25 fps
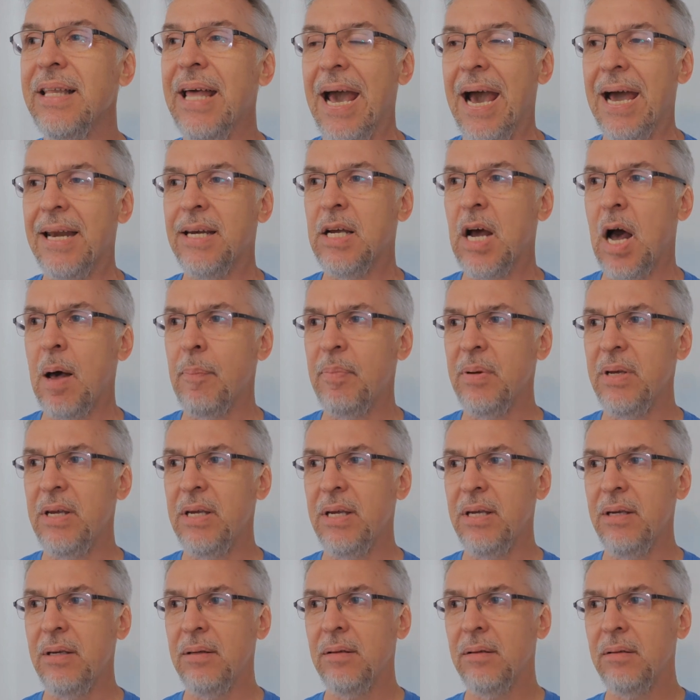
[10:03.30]
the ad
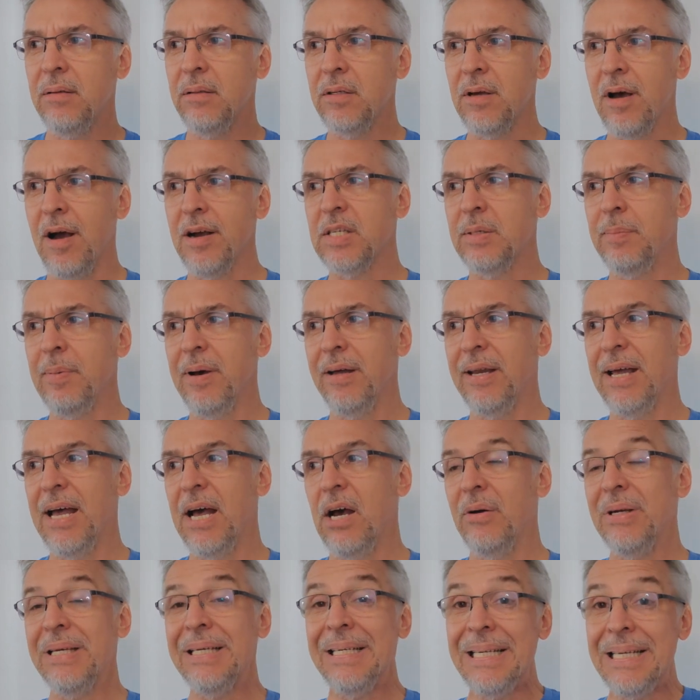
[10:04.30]
copy talks about
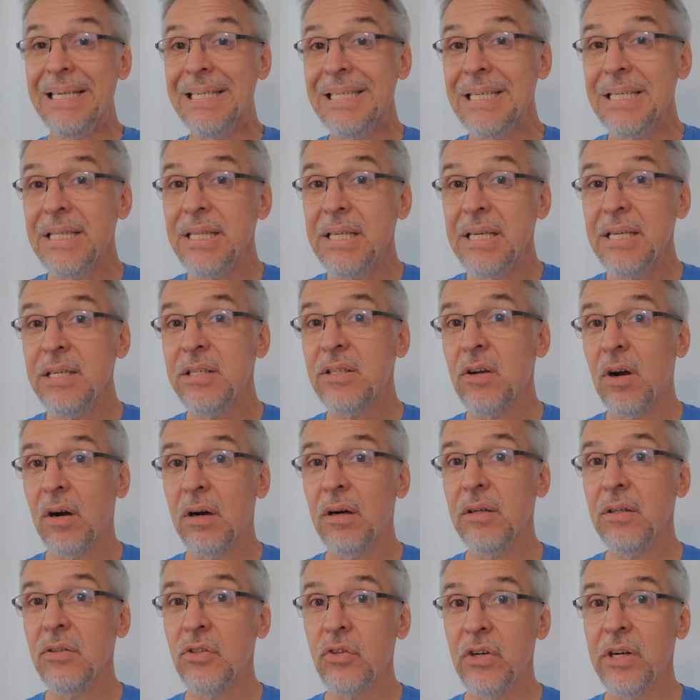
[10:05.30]
how easy these
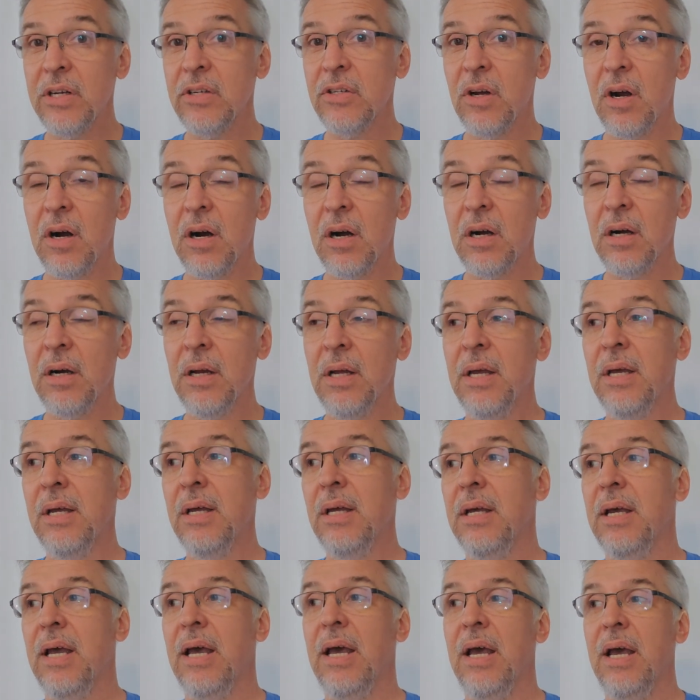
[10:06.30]
card tricks are,
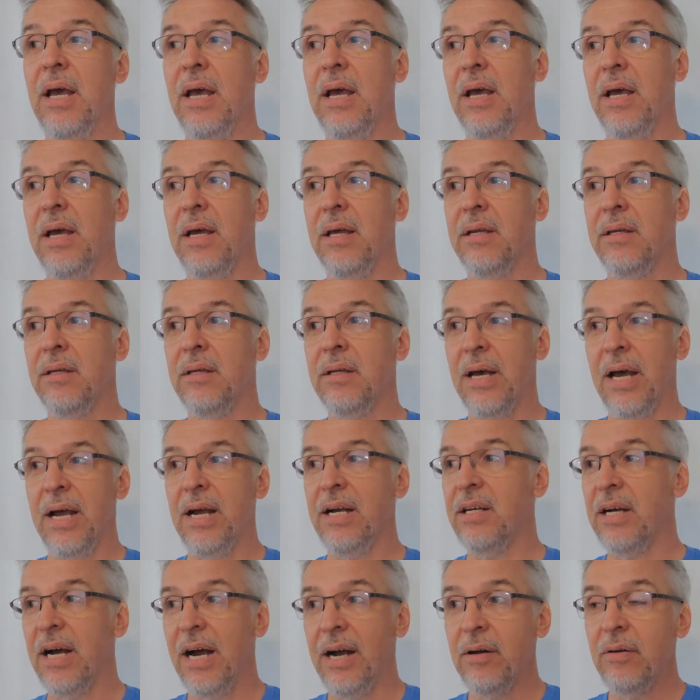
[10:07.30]
and
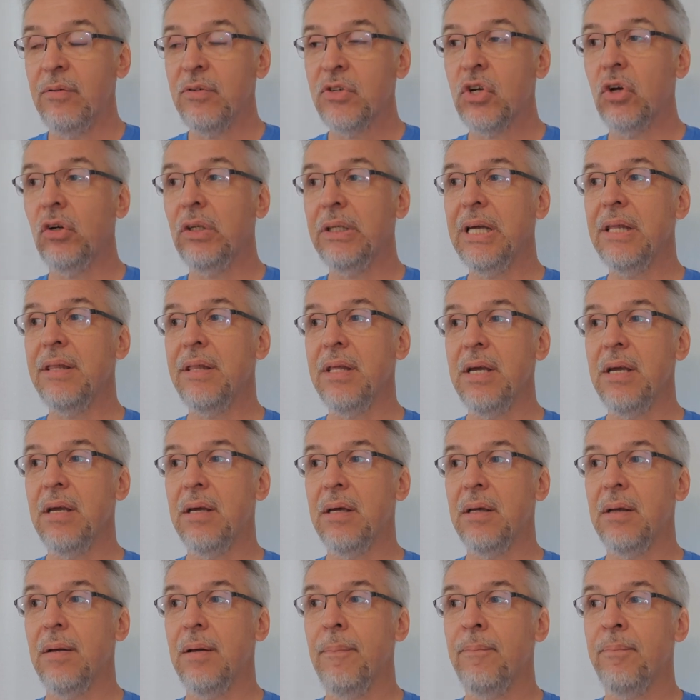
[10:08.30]
I, I would certainly
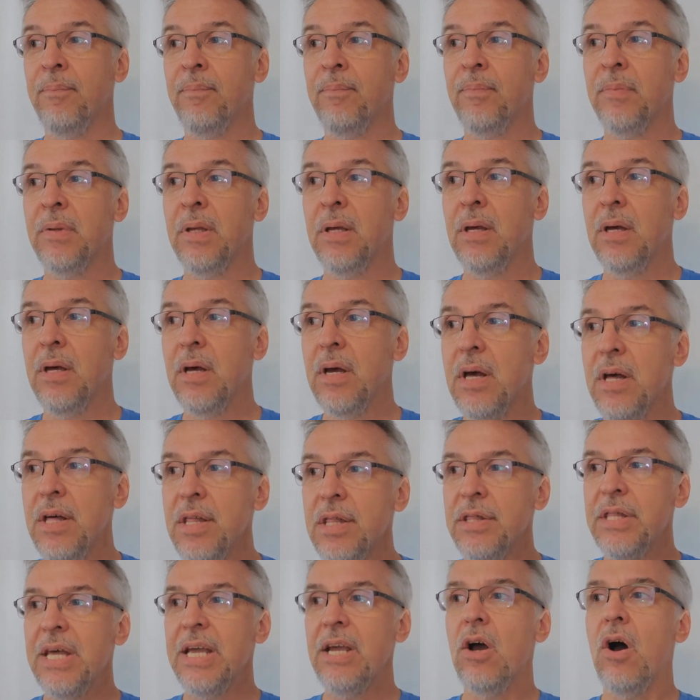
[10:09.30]
think
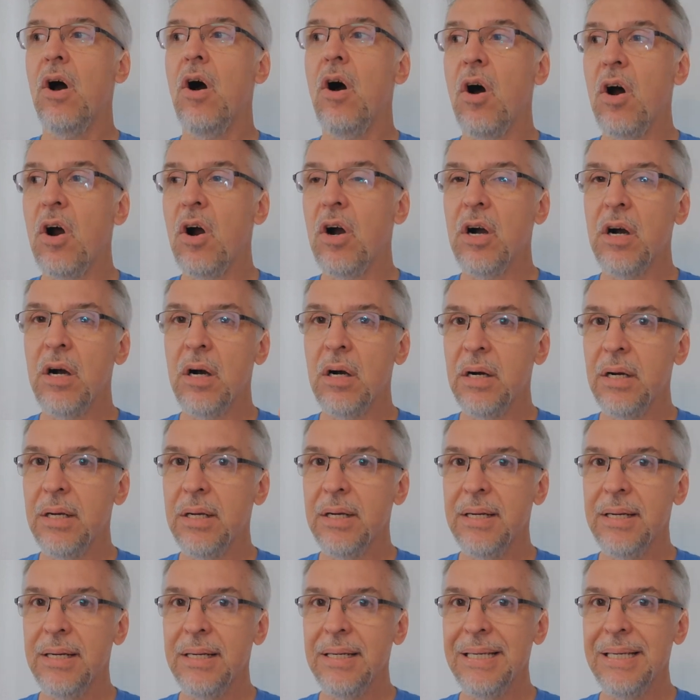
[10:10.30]
they are
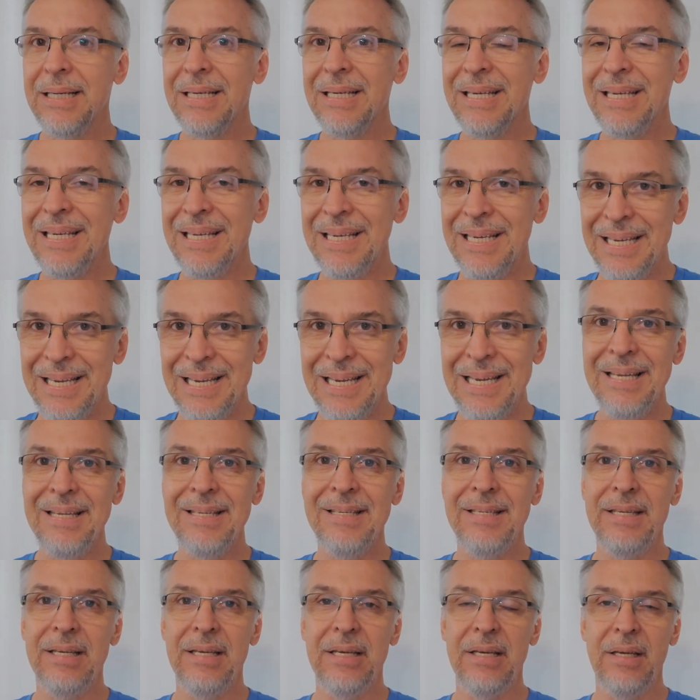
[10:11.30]

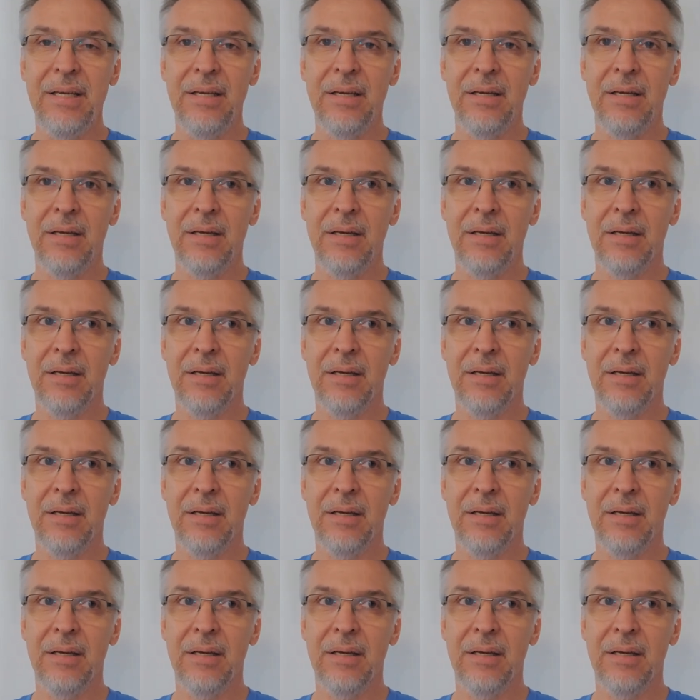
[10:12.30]
easy